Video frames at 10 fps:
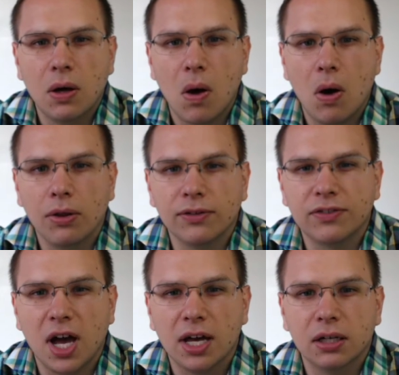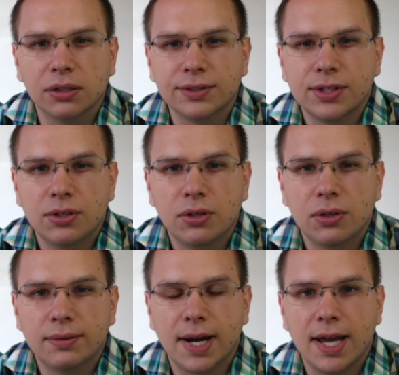all the files,
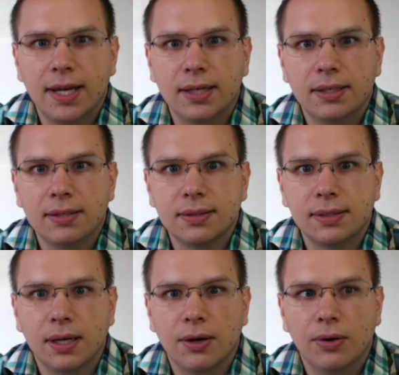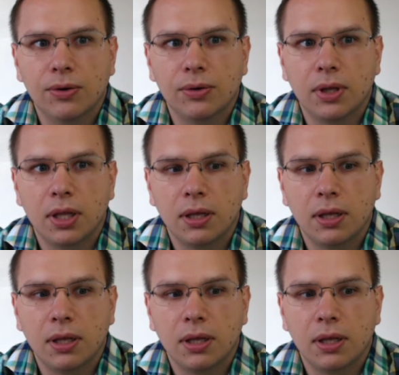right? So